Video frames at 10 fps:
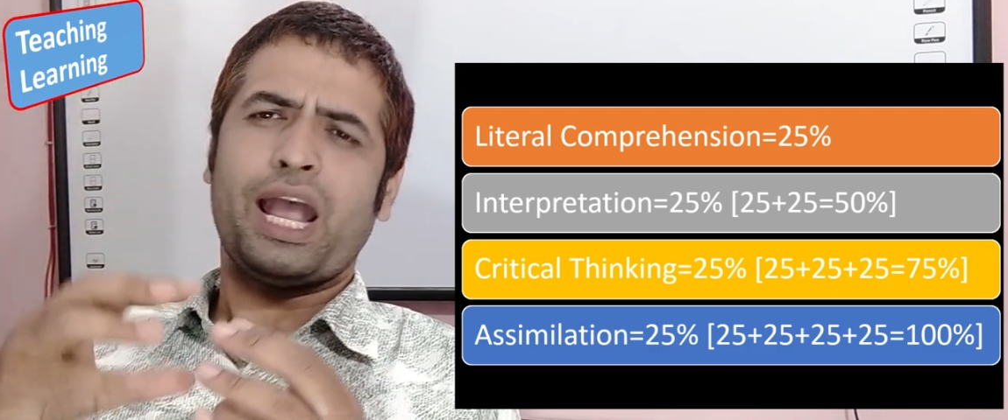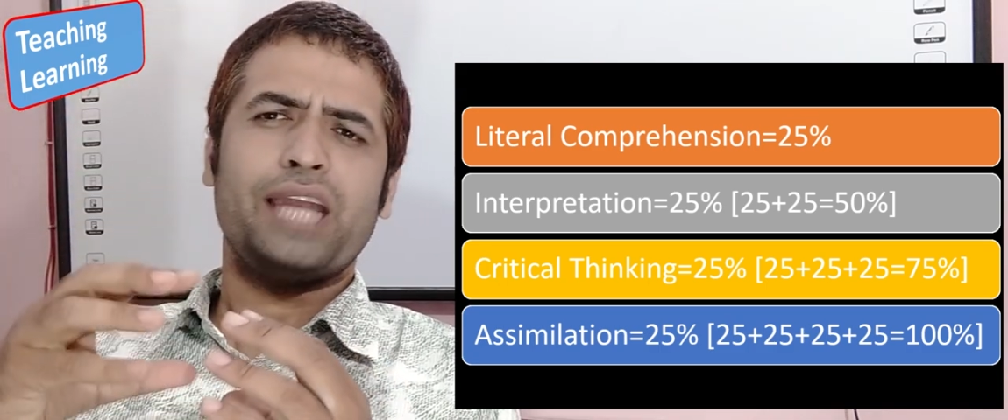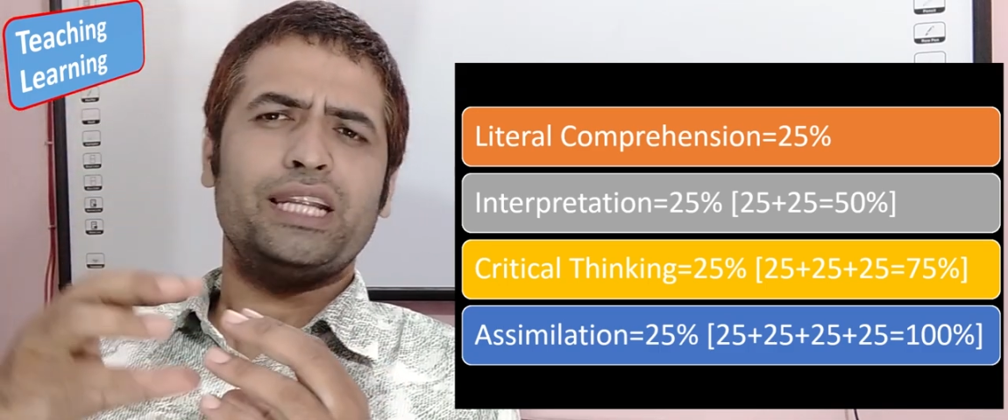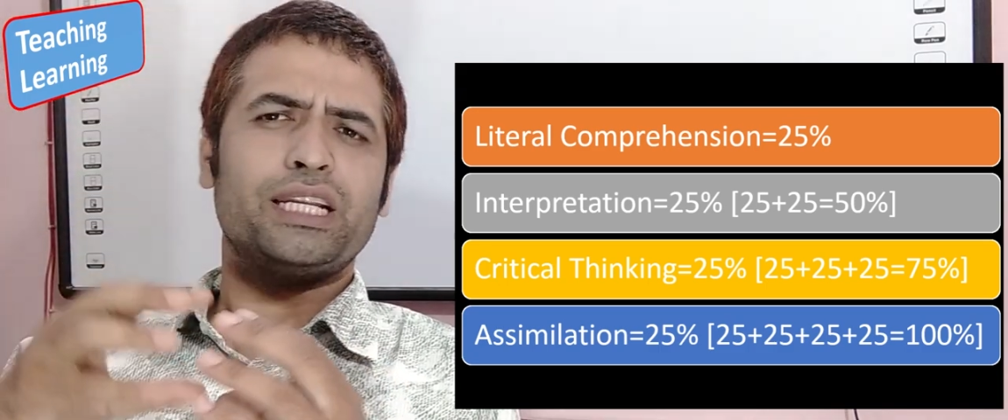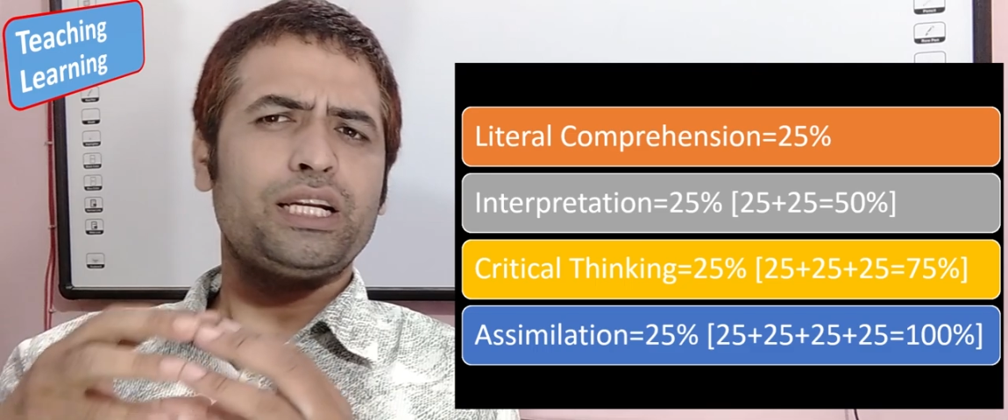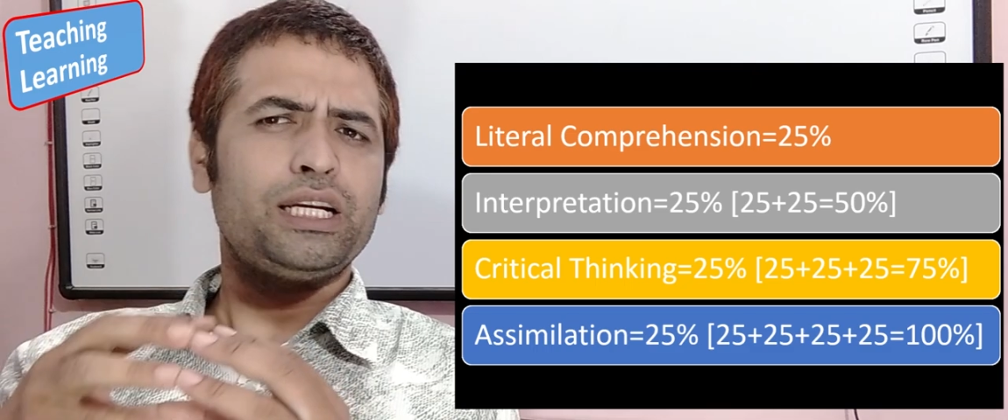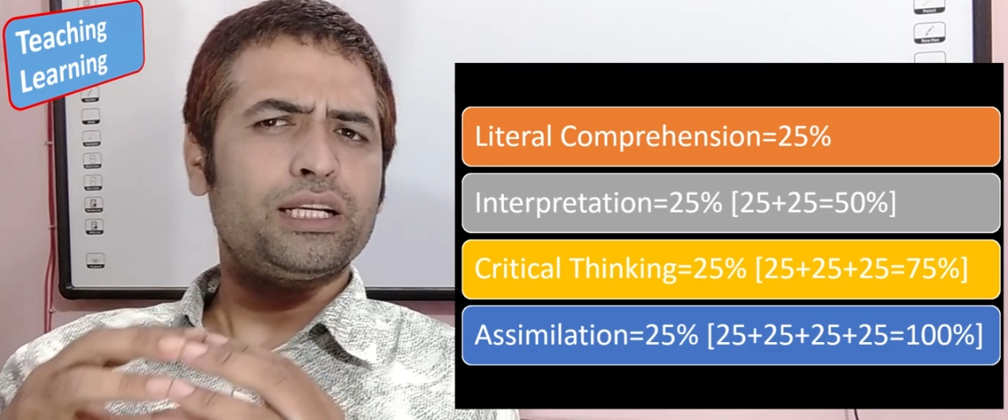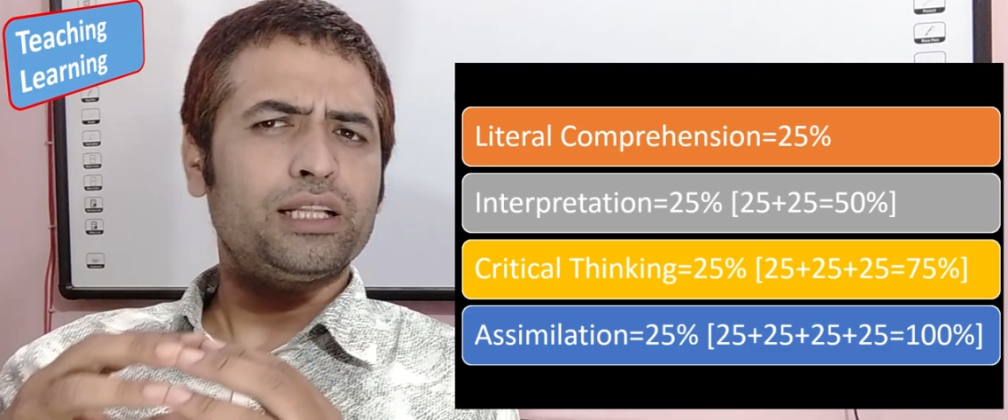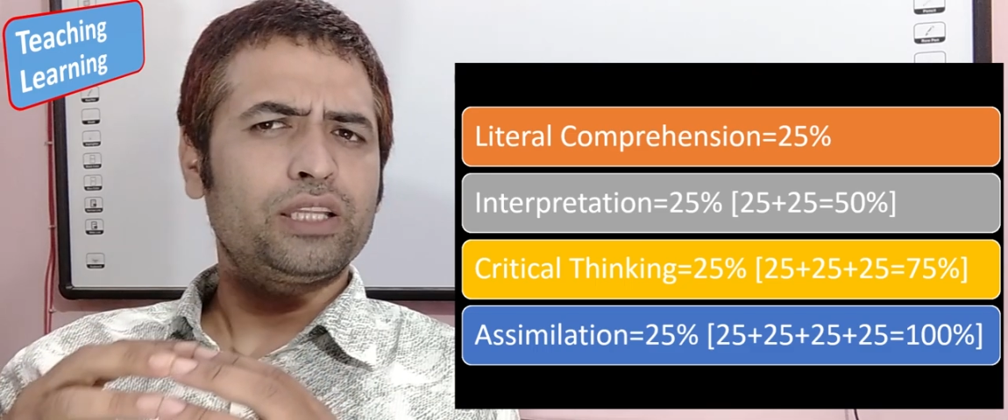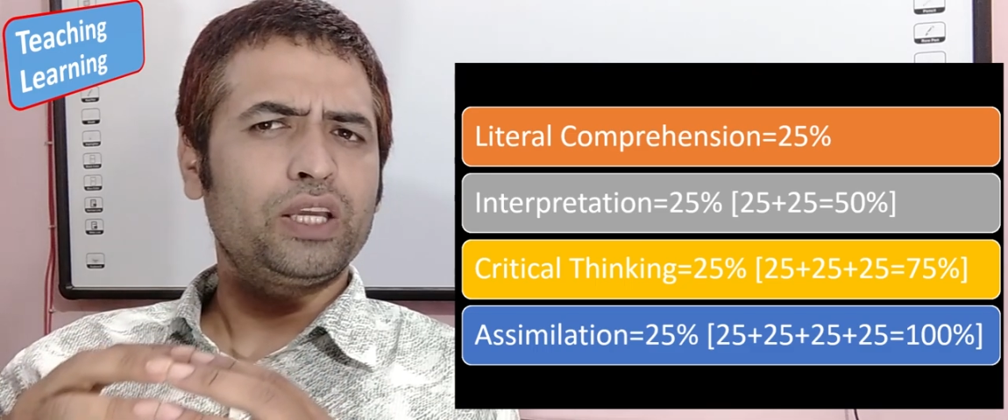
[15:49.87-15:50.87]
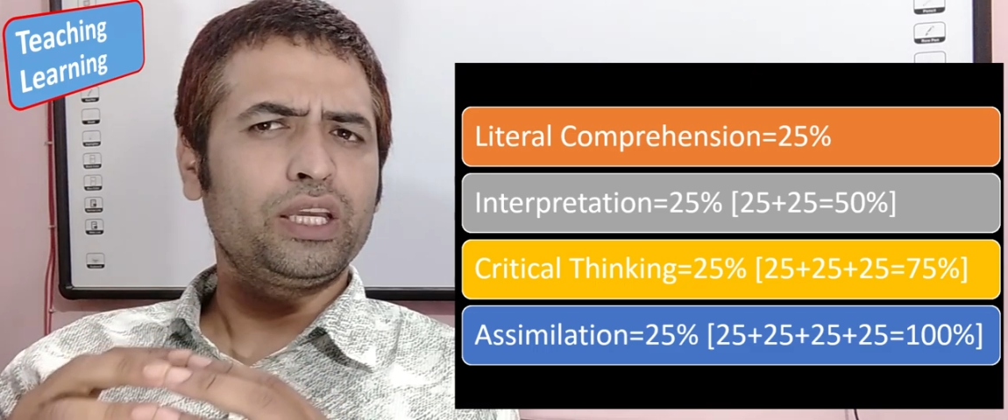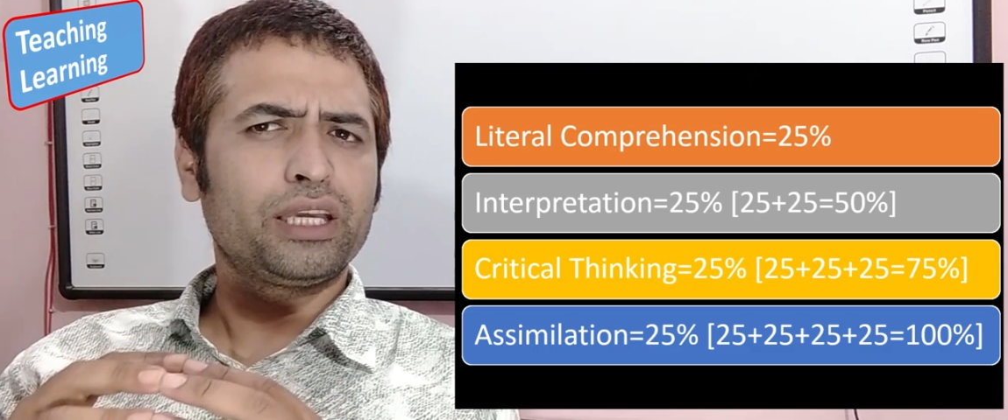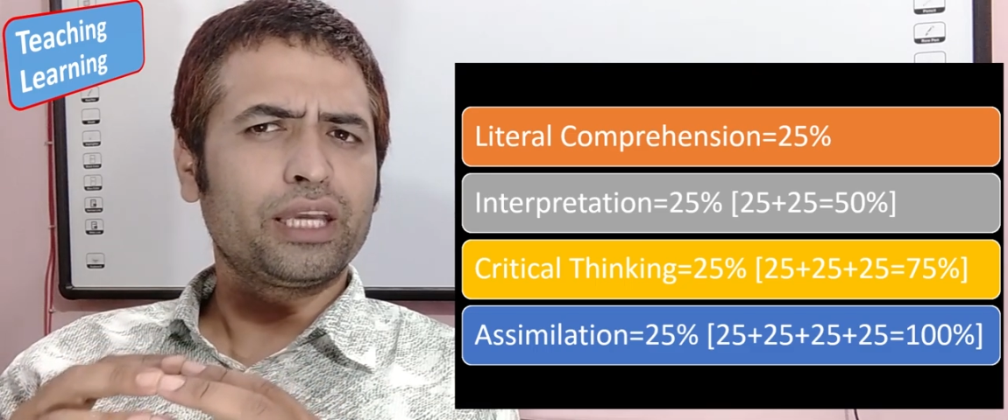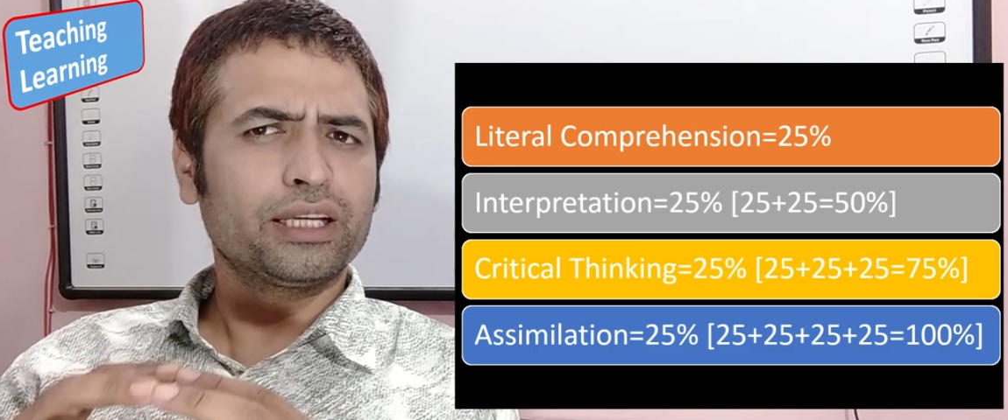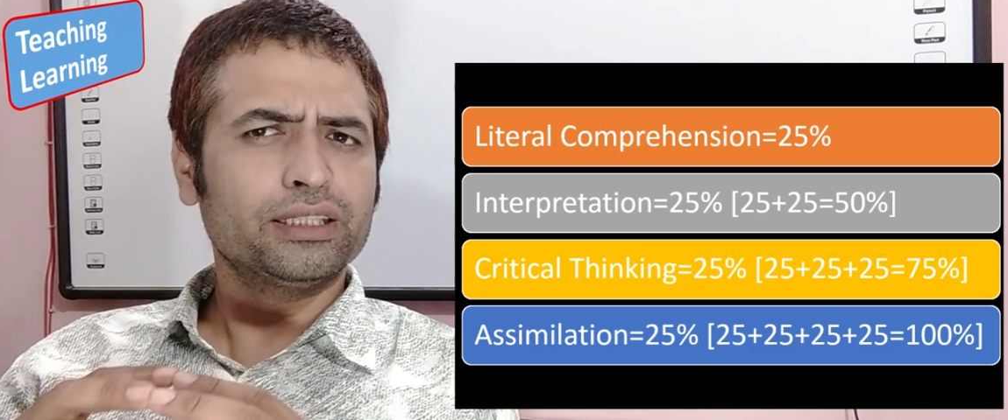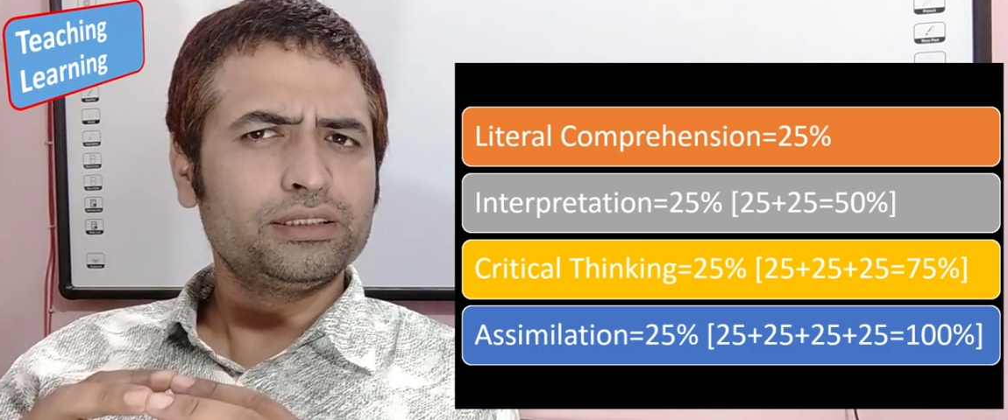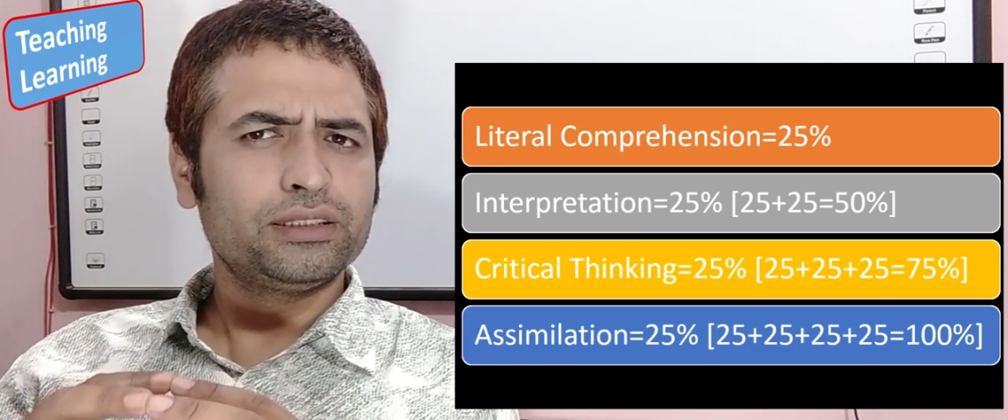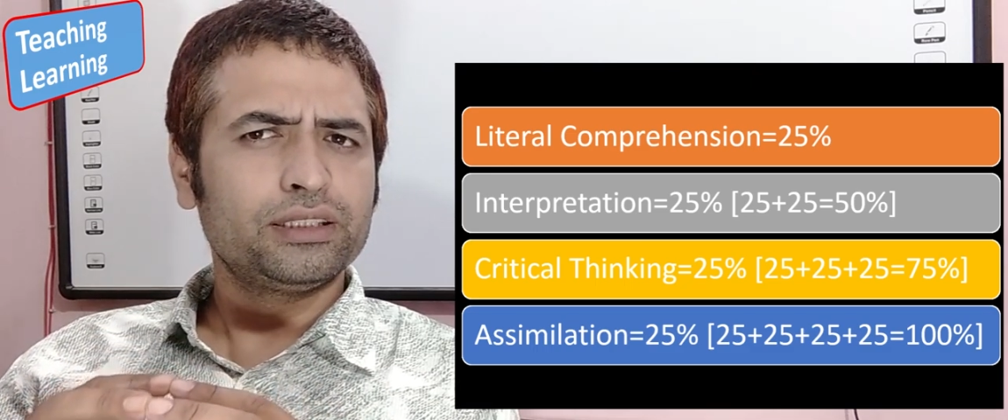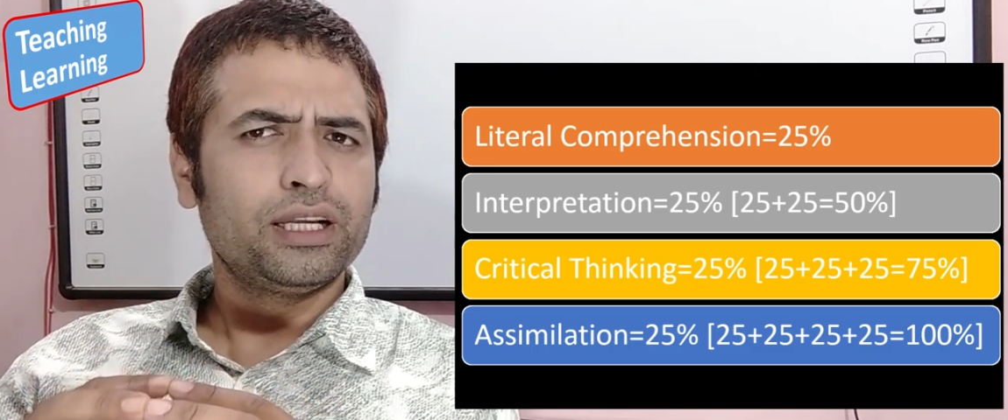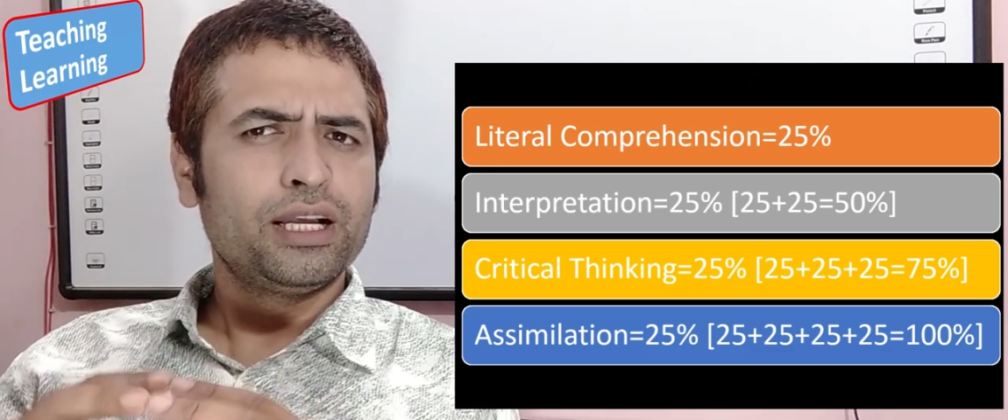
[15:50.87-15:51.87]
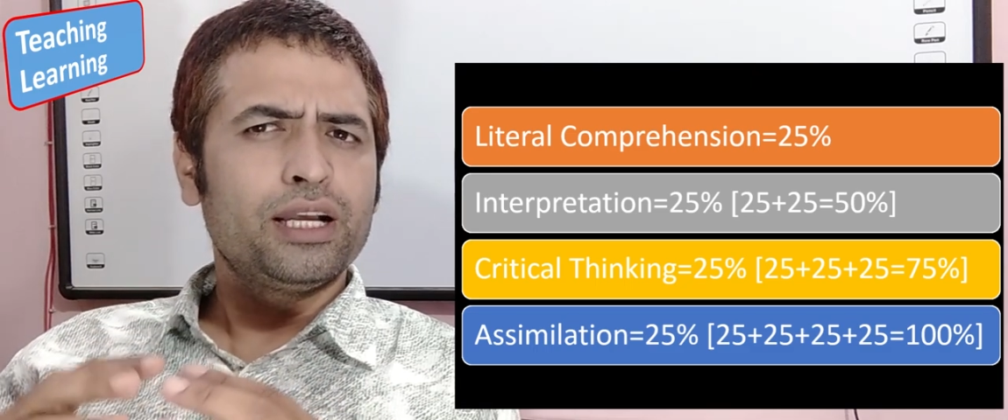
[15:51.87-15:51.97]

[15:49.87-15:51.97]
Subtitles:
And in critical thinking,